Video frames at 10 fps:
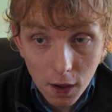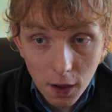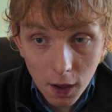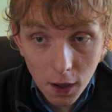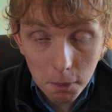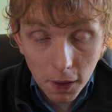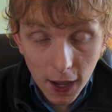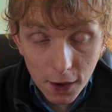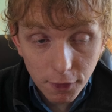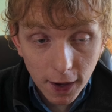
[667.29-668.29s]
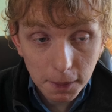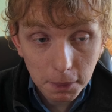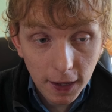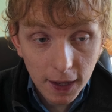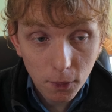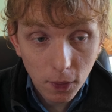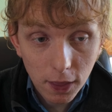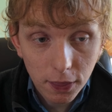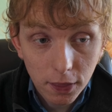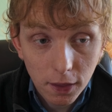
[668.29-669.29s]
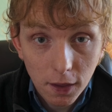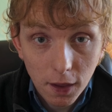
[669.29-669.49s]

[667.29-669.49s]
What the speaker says: I have had a play with